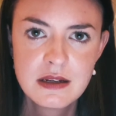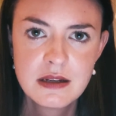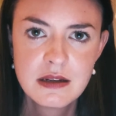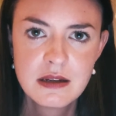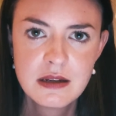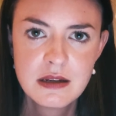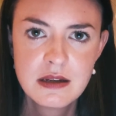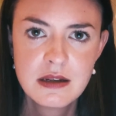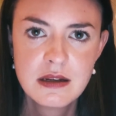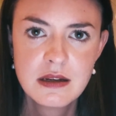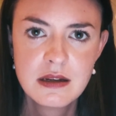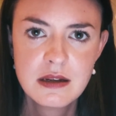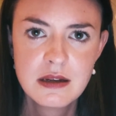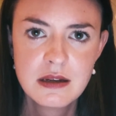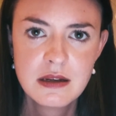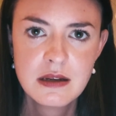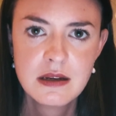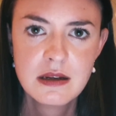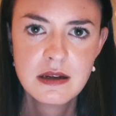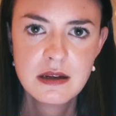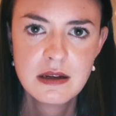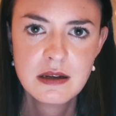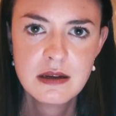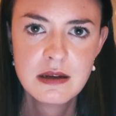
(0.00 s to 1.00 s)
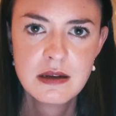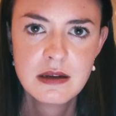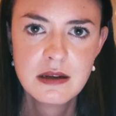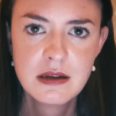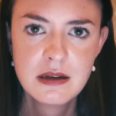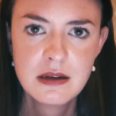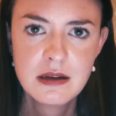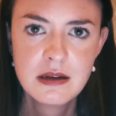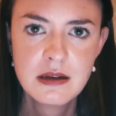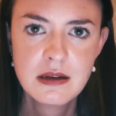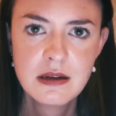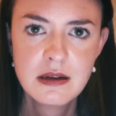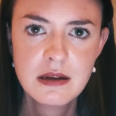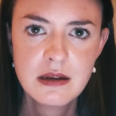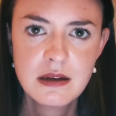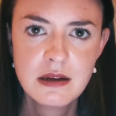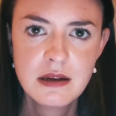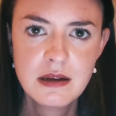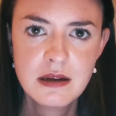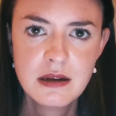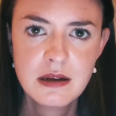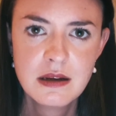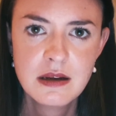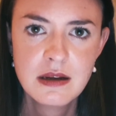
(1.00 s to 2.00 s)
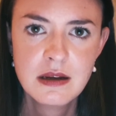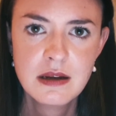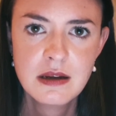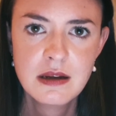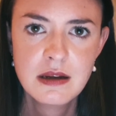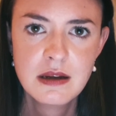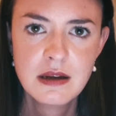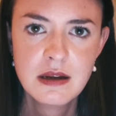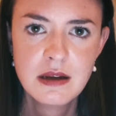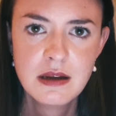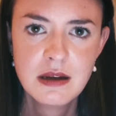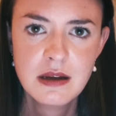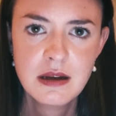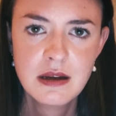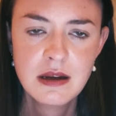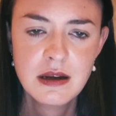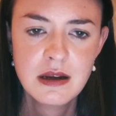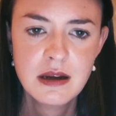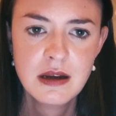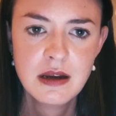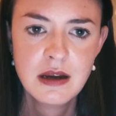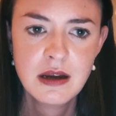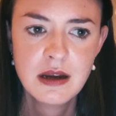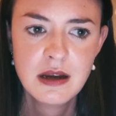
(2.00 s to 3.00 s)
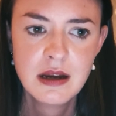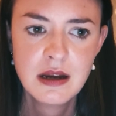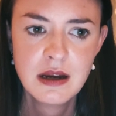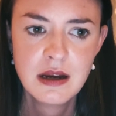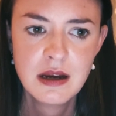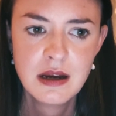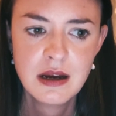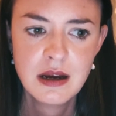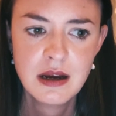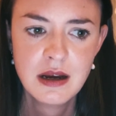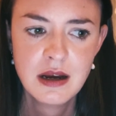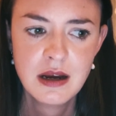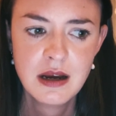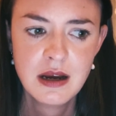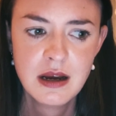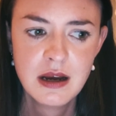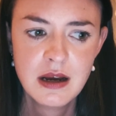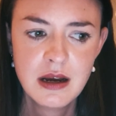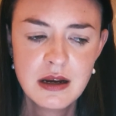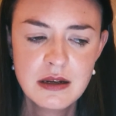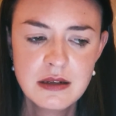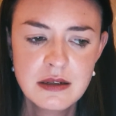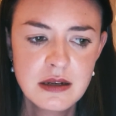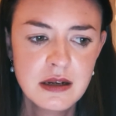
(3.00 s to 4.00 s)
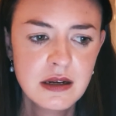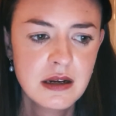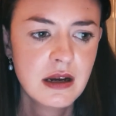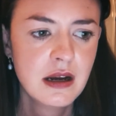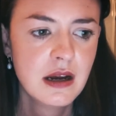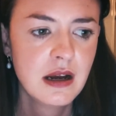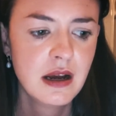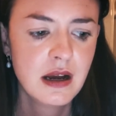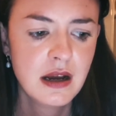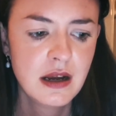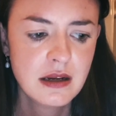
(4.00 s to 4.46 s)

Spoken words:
Nobody speaks.